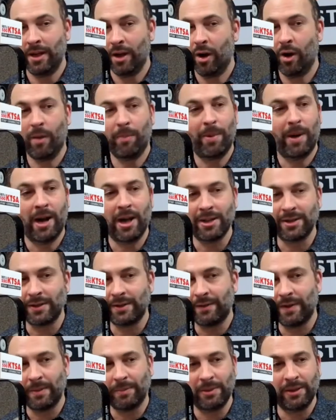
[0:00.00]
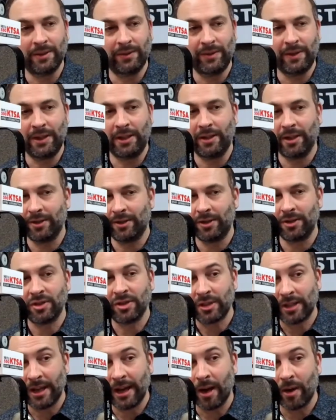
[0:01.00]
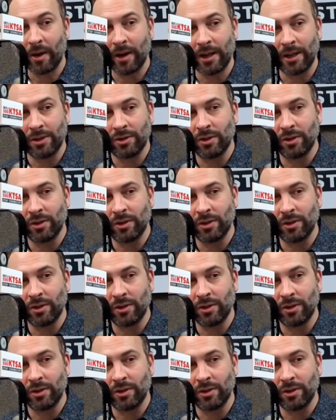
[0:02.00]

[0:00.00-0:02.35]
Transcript: all positive, uplifting, nothing scary.